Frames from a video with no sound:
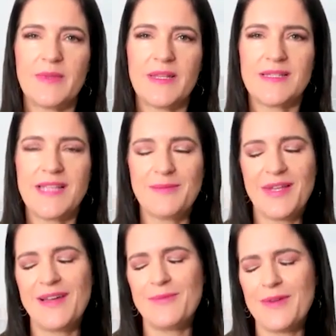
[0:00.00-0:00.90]
But at the same
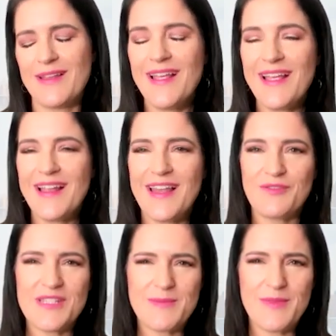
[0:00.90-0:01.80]
time, I'd
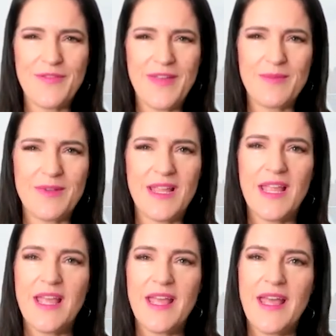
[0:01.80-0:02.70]
love to see my
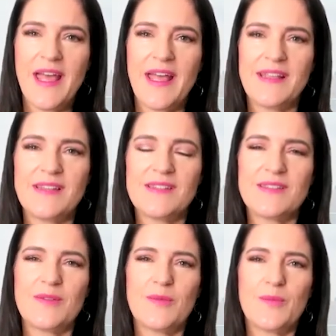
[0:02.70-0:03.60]
family.
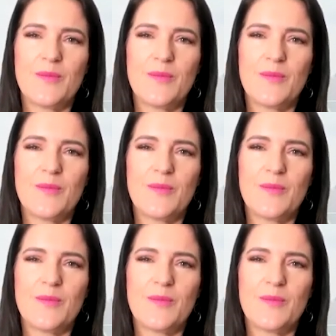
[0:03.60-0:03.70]
And